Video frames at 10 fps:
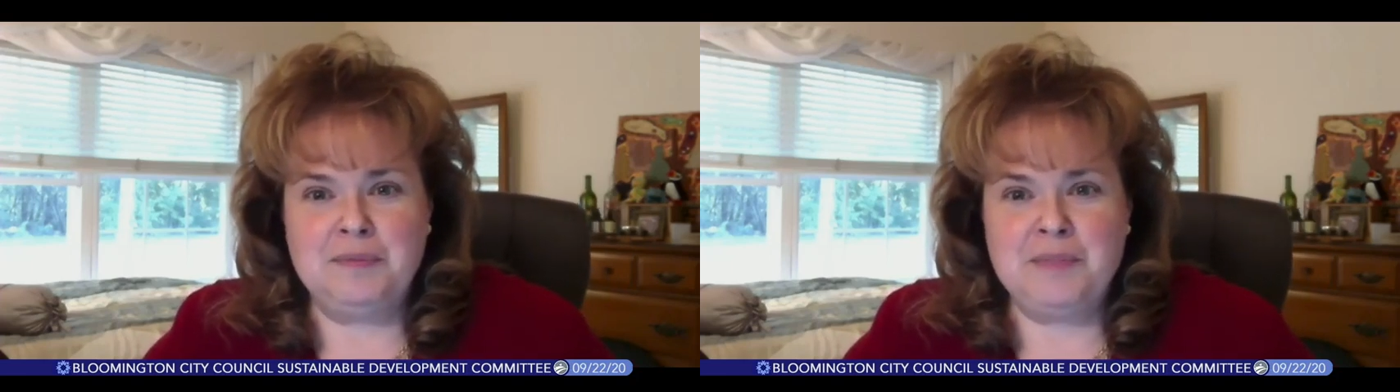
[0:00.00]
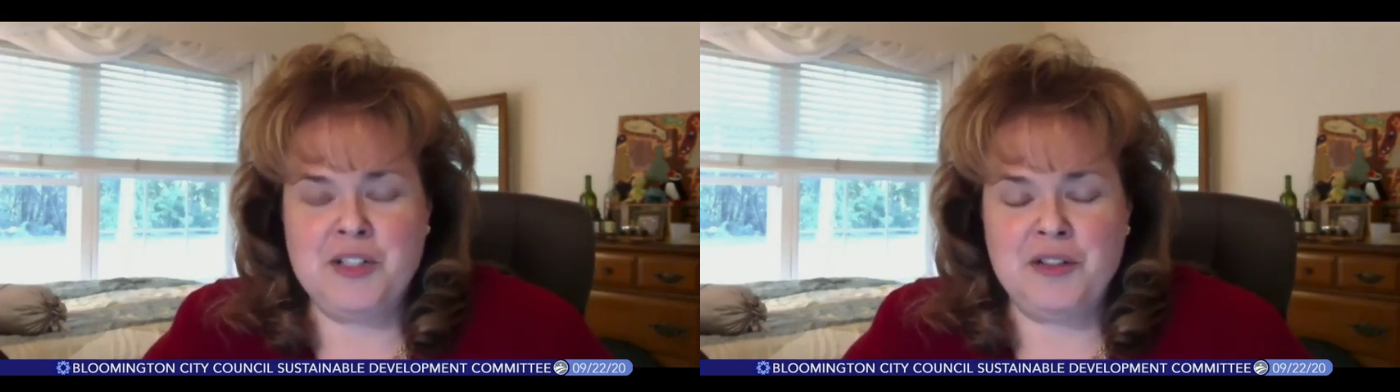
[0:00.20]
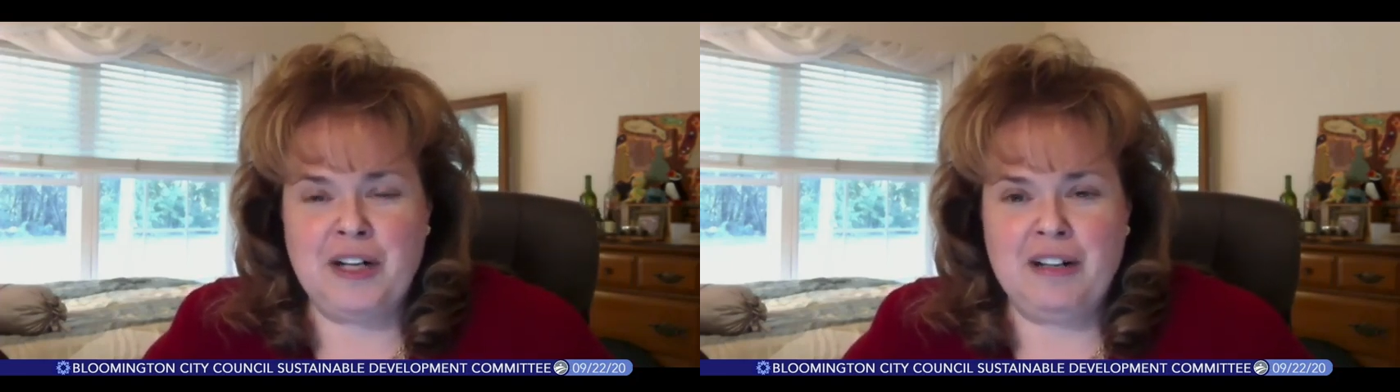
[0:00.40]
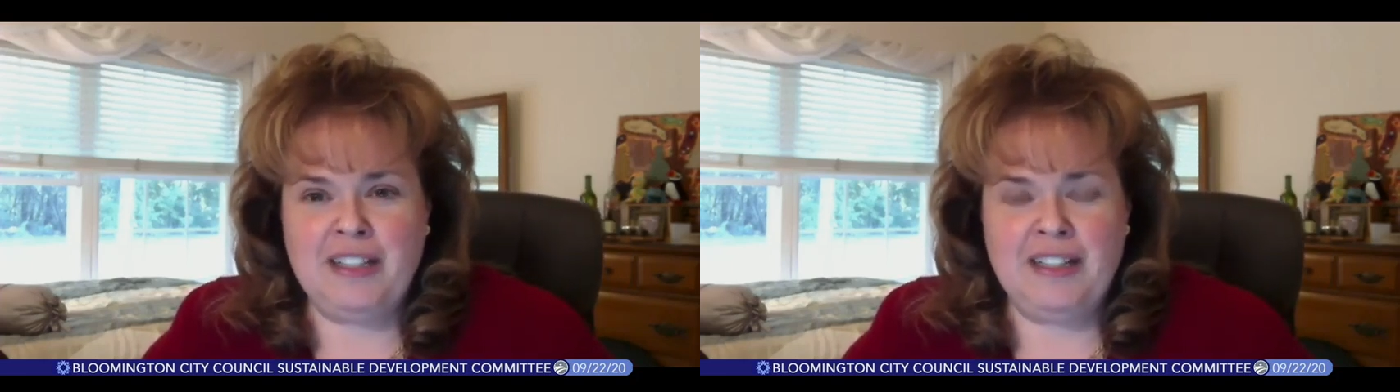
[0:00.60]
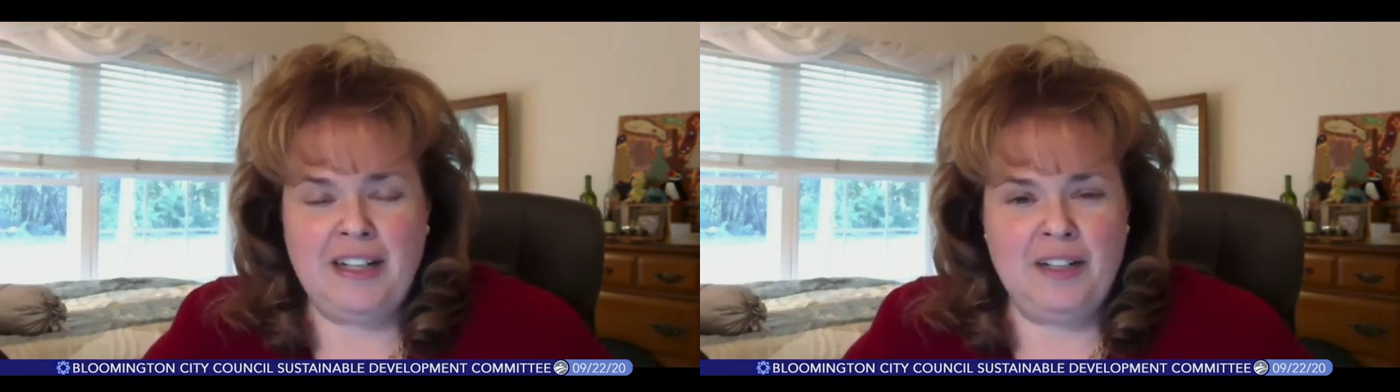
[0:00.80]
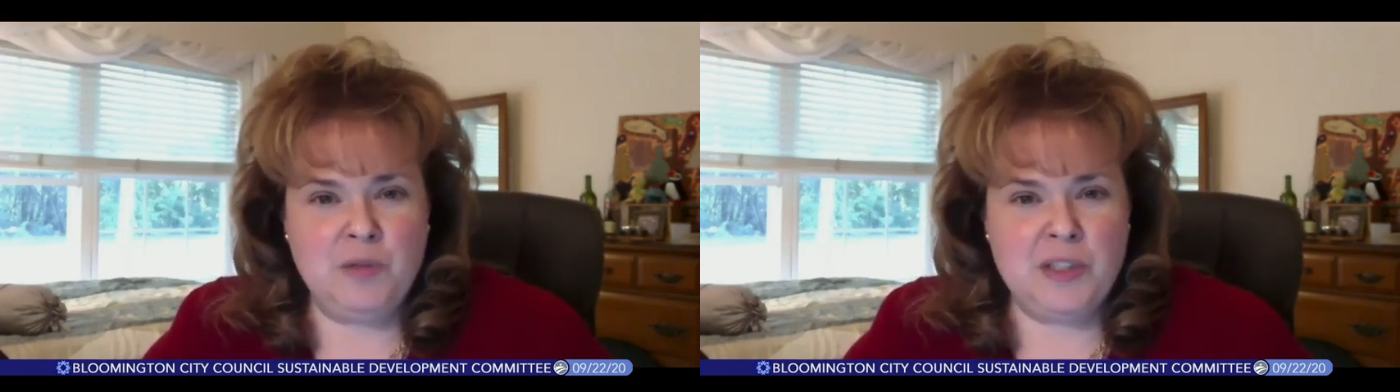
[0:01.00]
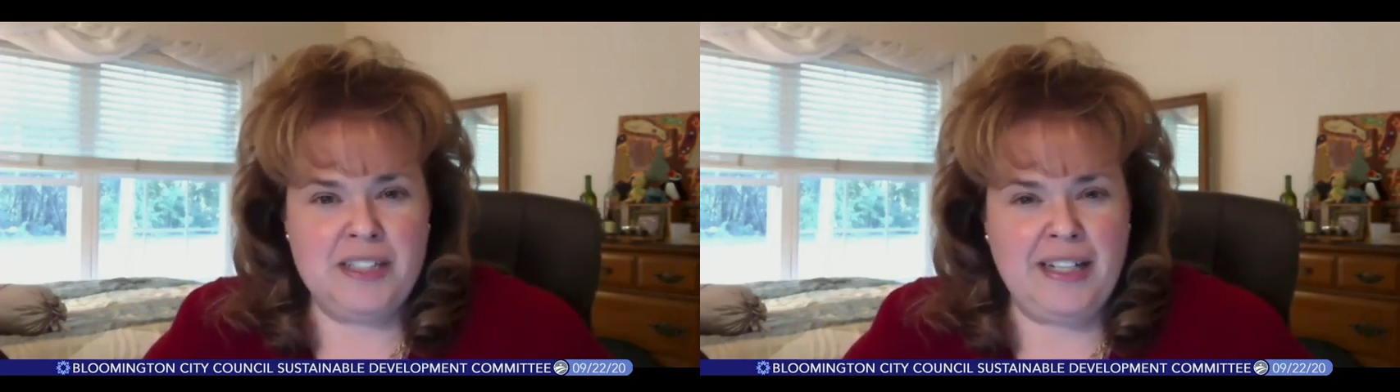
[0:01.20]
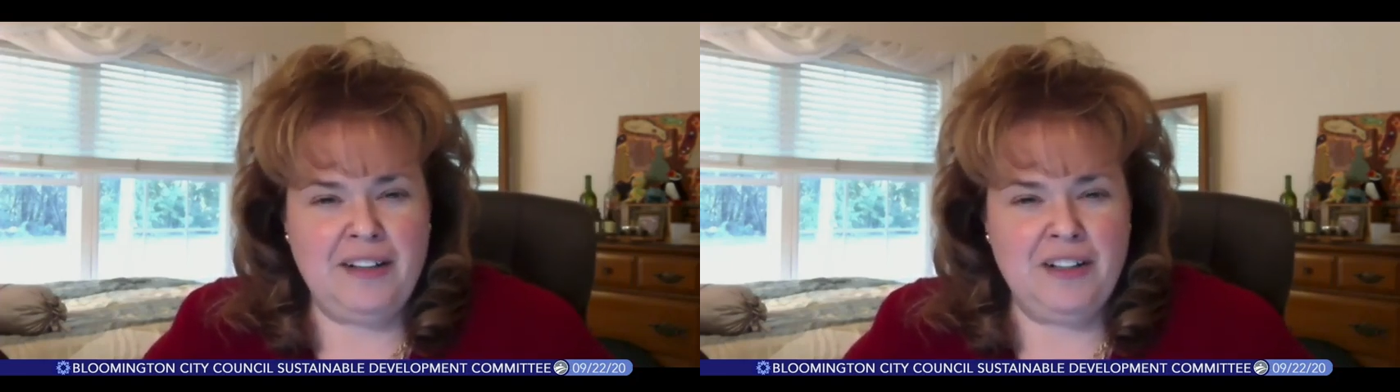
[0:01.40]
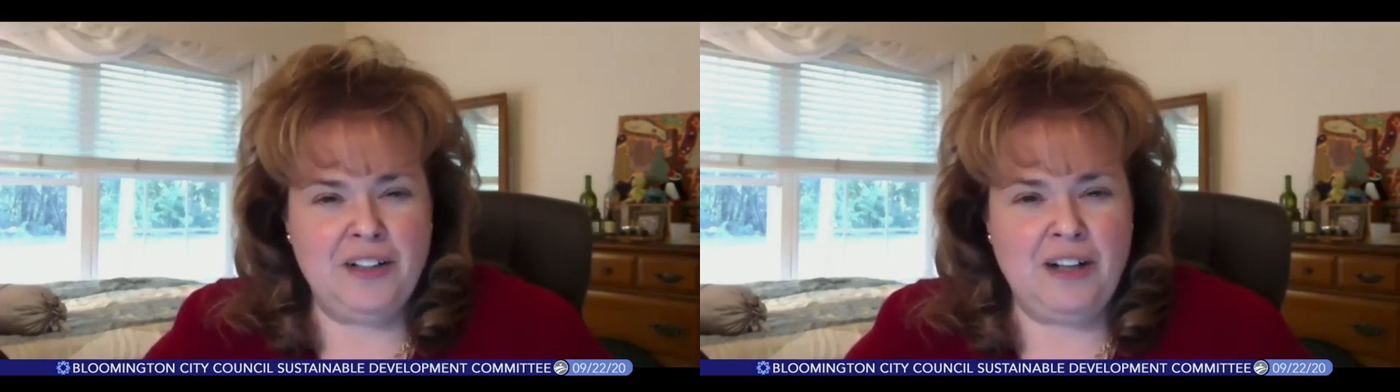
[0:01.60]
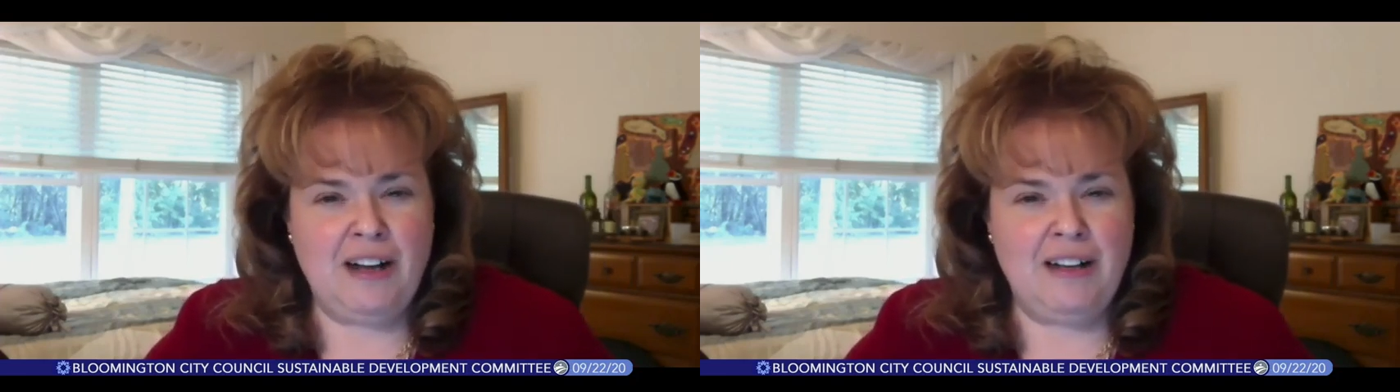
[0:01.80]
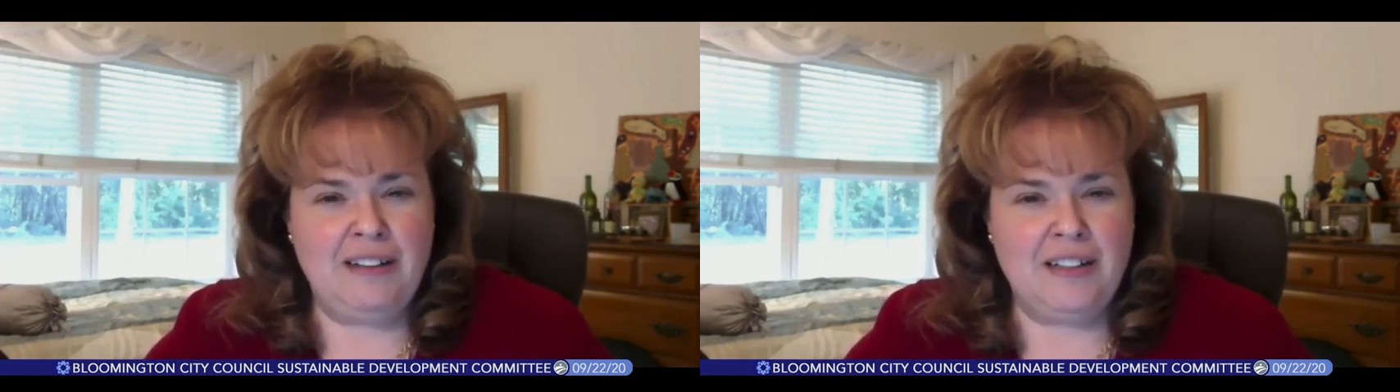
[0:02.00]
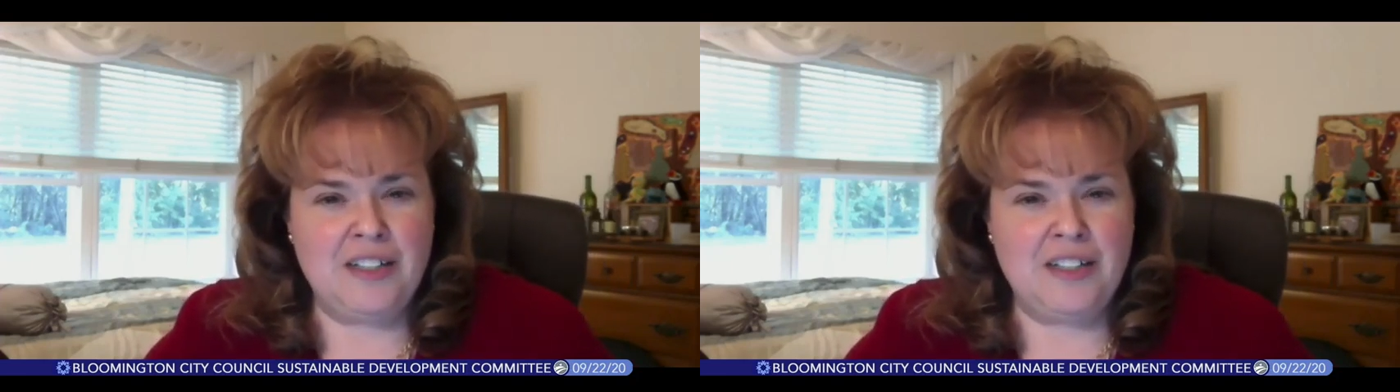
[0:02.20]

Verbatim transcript: Mr. Crowley and I have worked together on